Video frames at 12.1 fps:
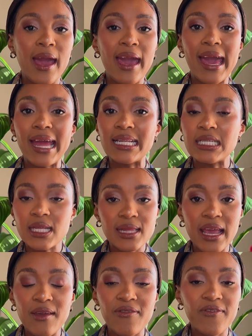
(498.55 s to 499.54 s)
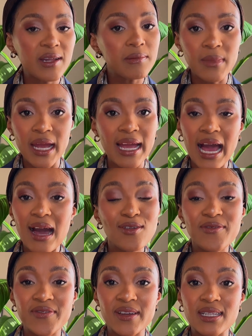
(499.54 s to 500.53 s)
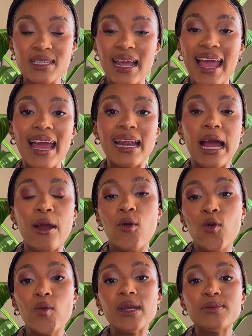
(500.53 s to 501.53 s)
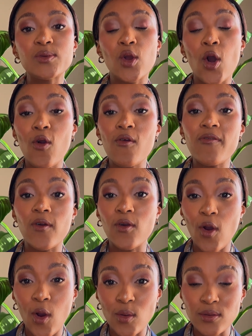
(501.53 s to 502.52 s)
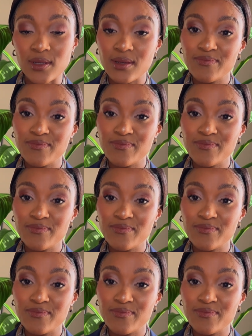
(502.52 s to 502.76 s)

and they fit my outfit, and I always go for gold.